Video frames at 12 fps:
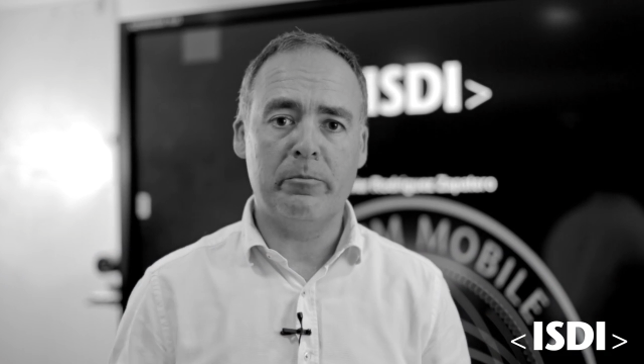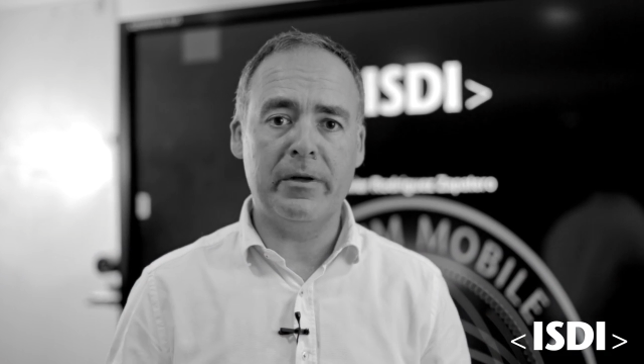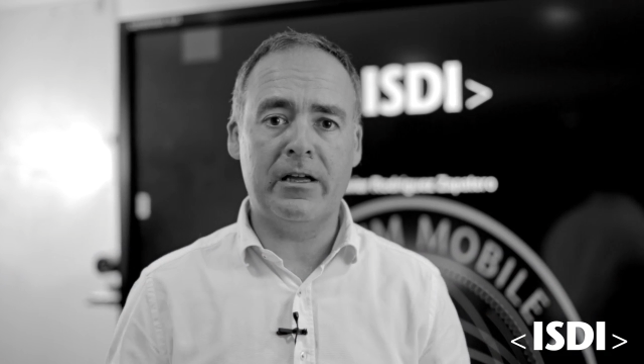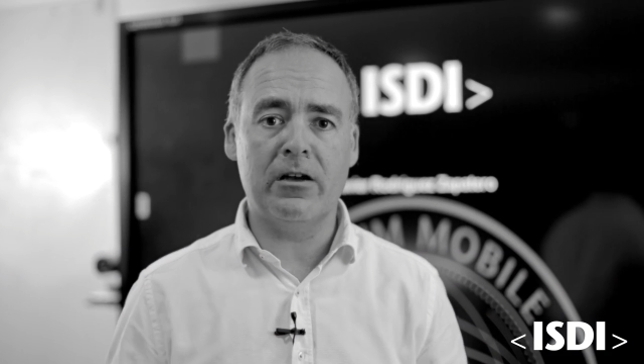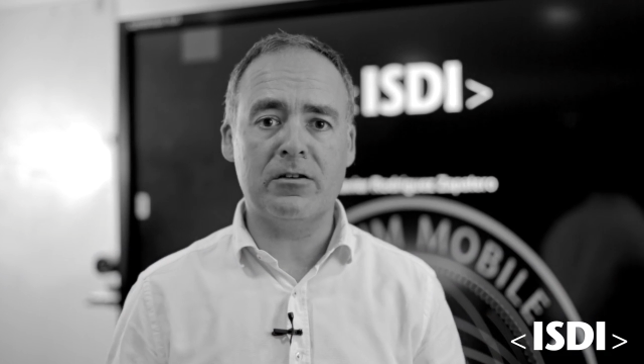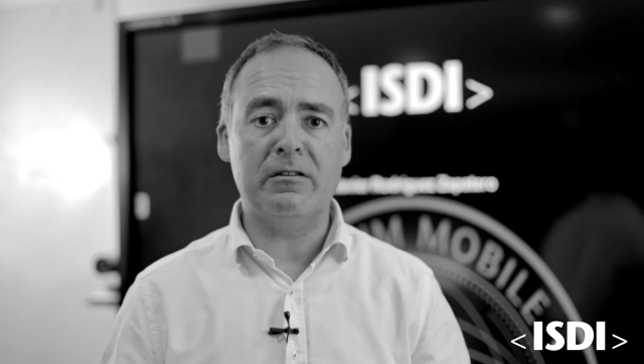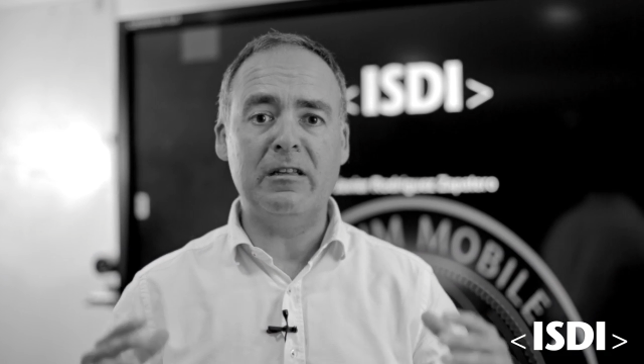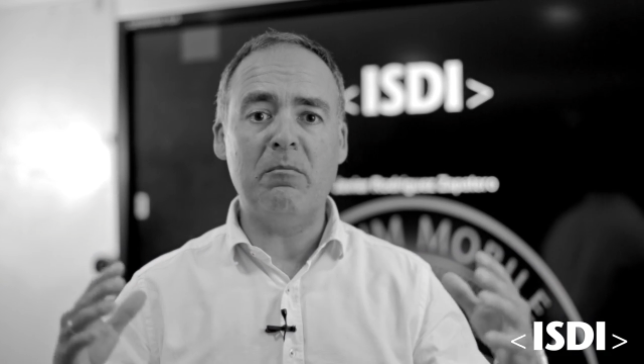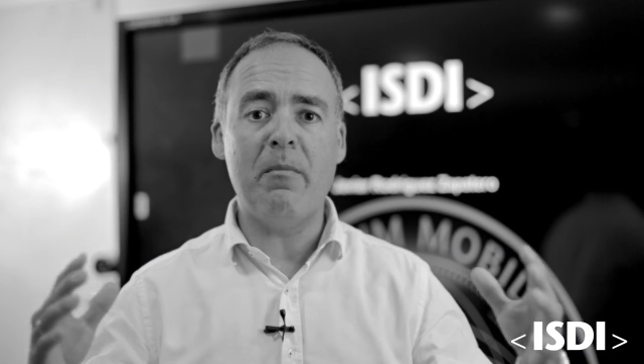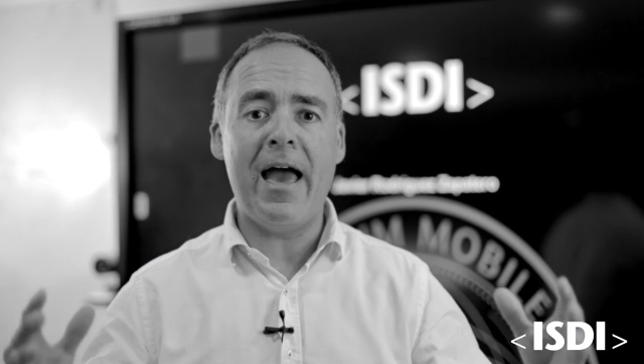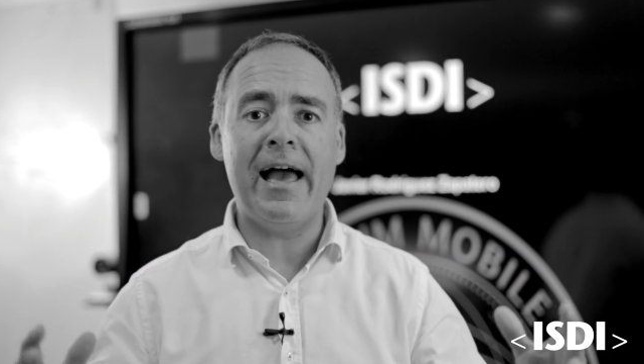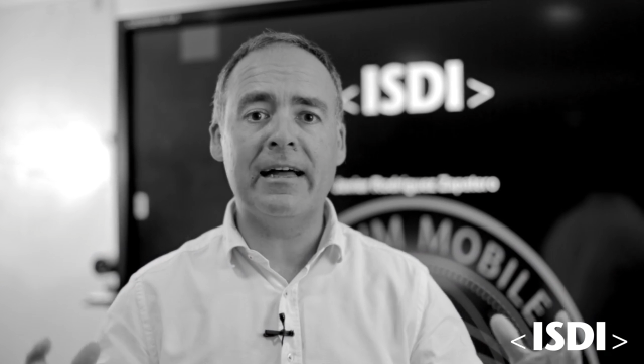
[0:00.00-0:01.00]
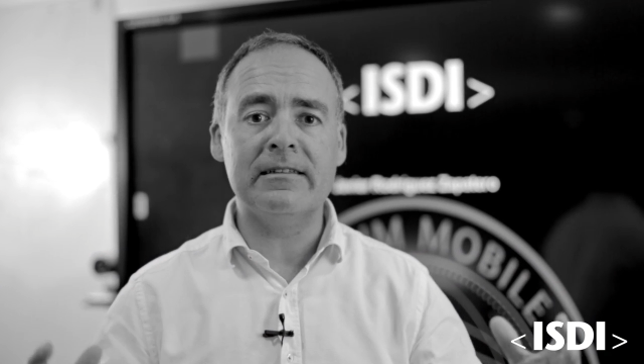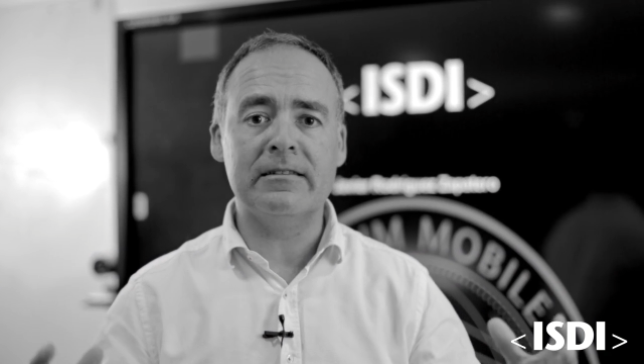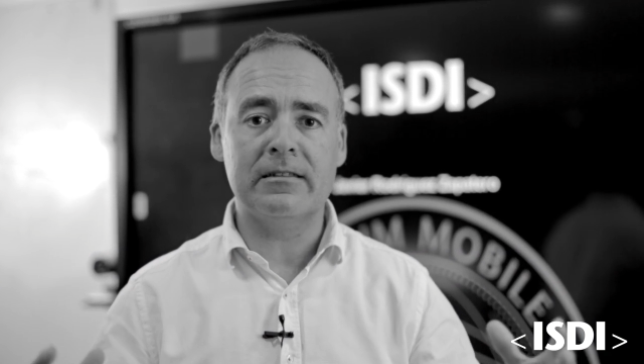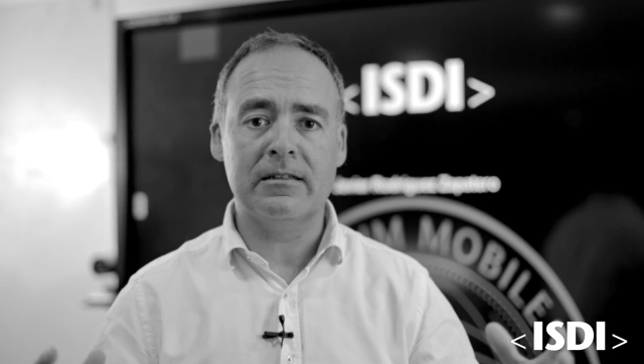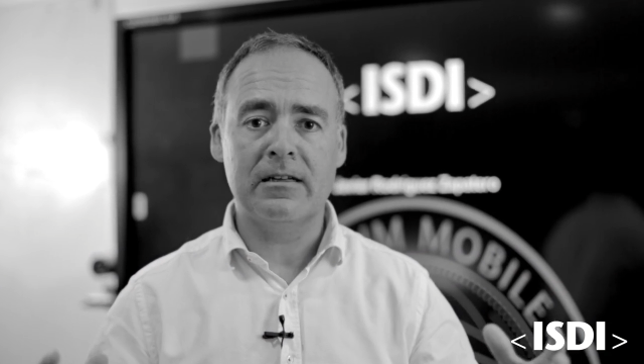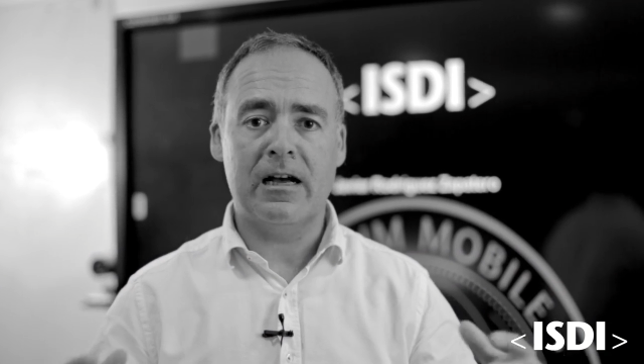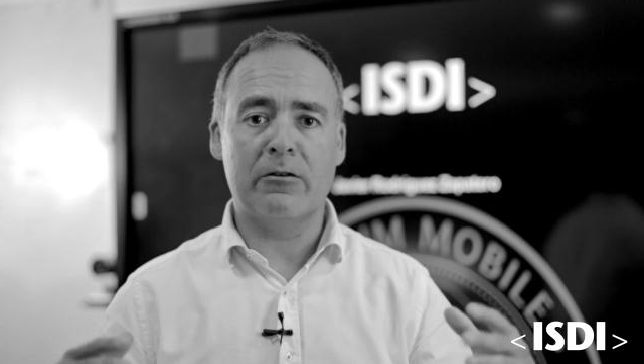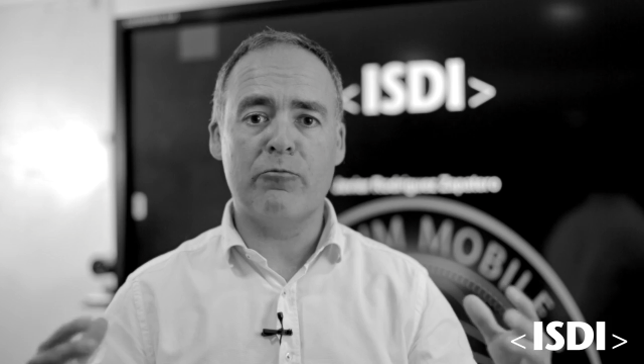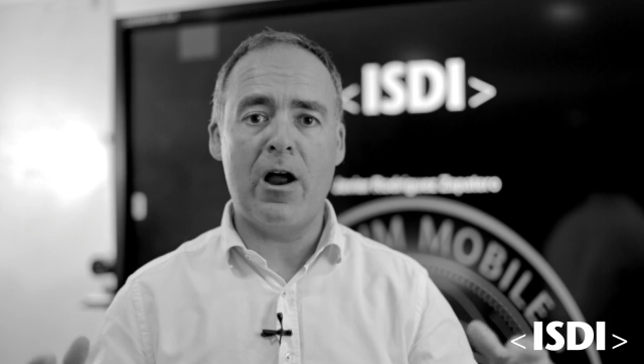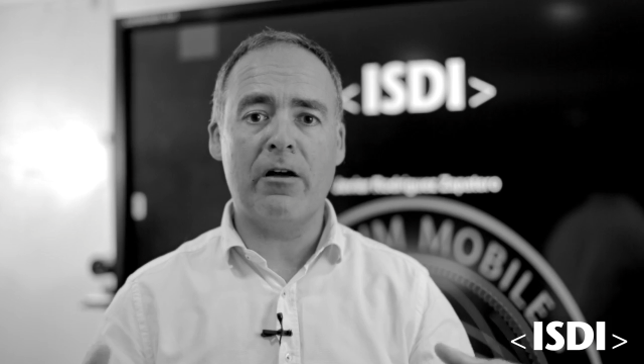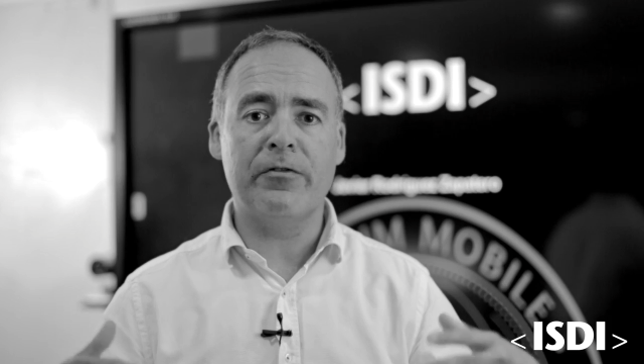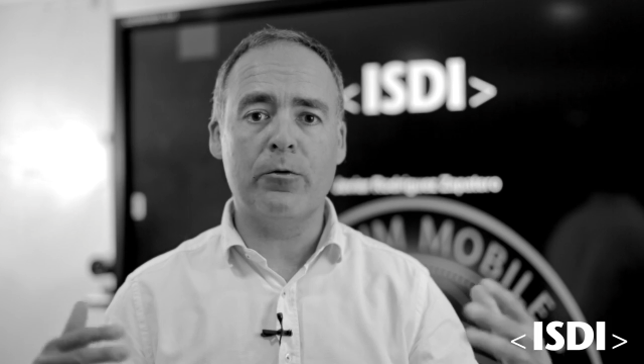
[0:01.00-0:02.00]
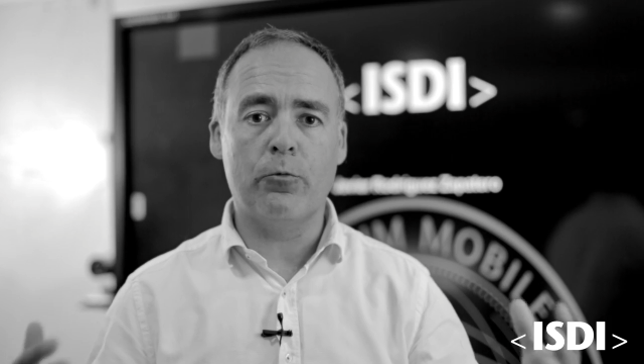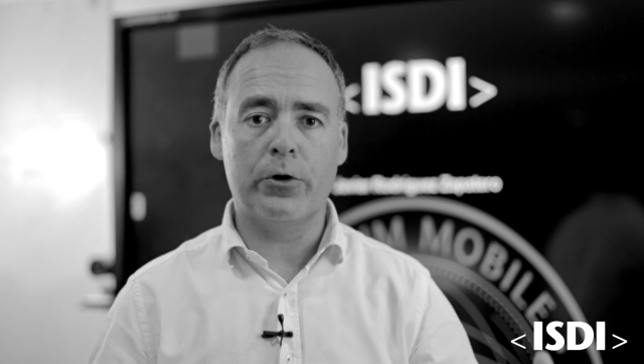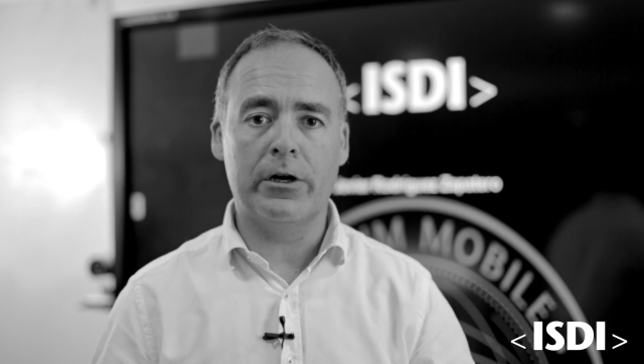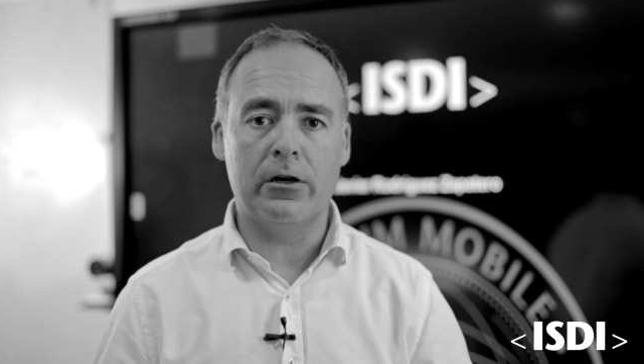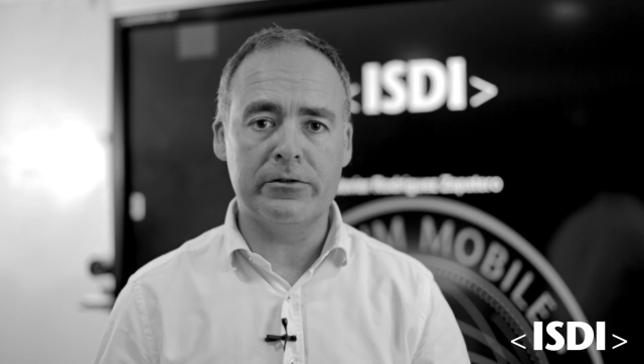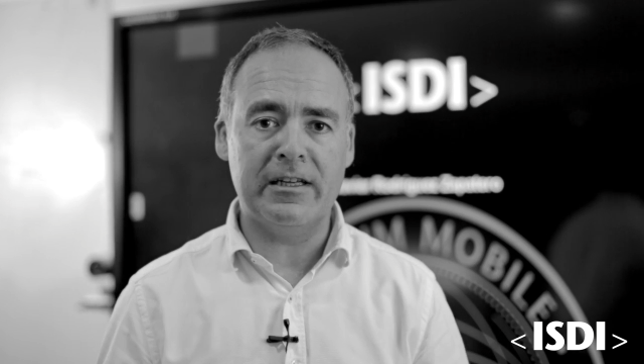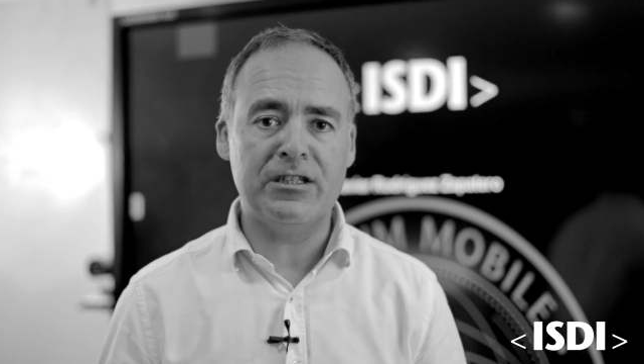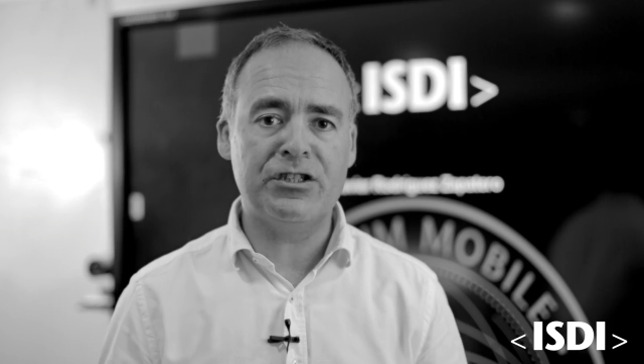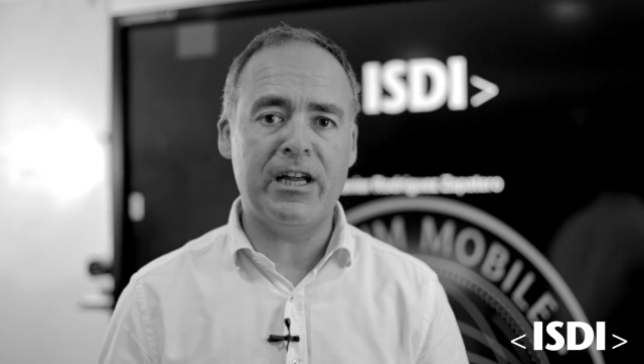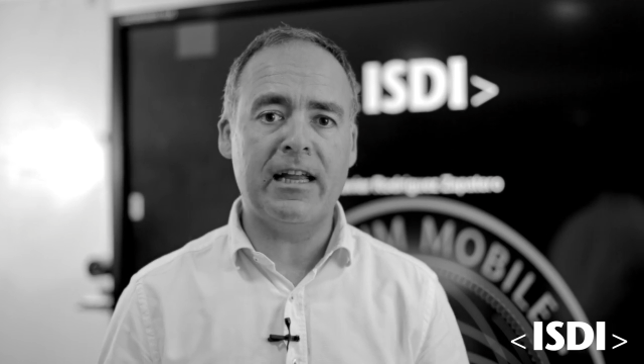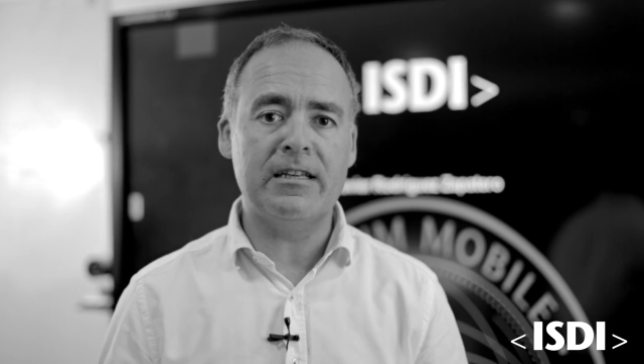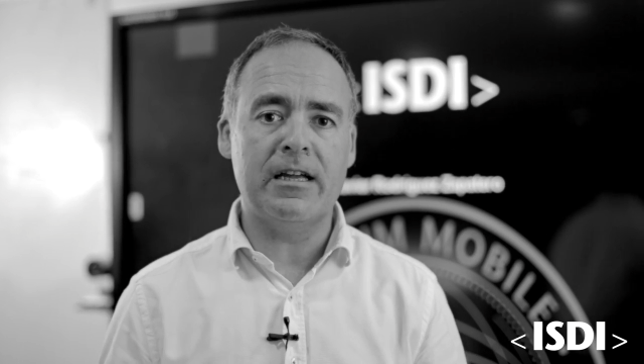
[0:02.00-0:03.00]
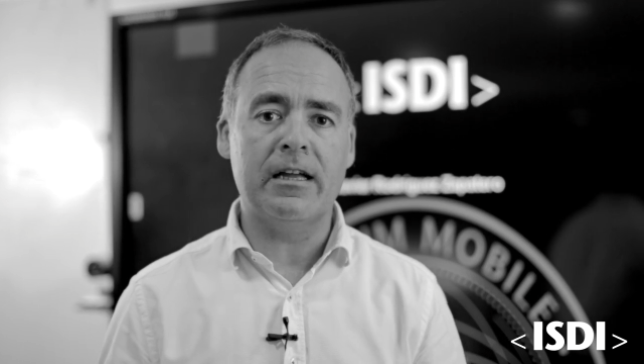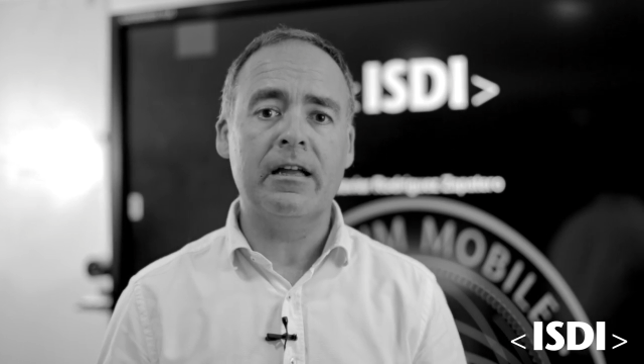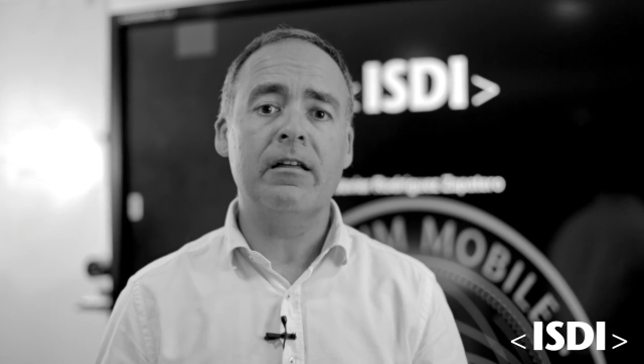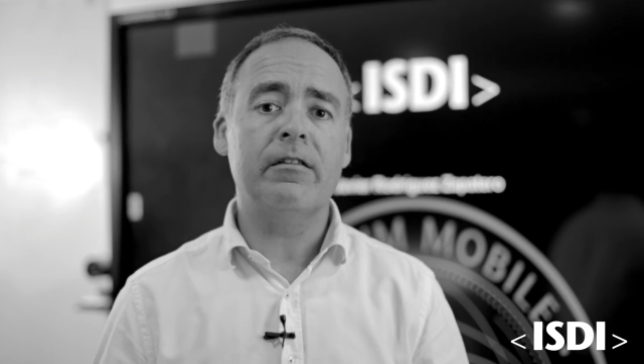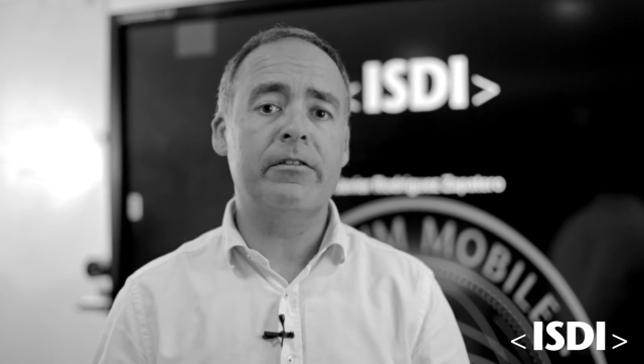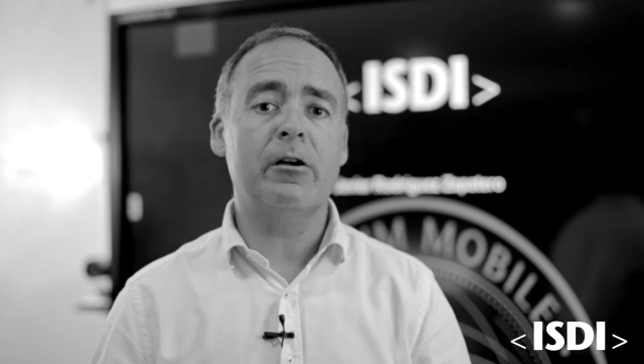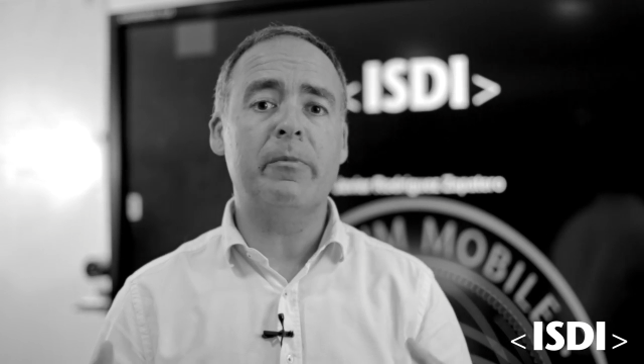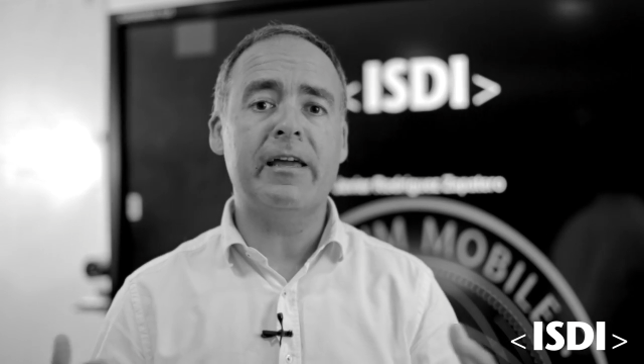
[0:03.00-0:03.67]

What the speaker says: because demand around the world is changing their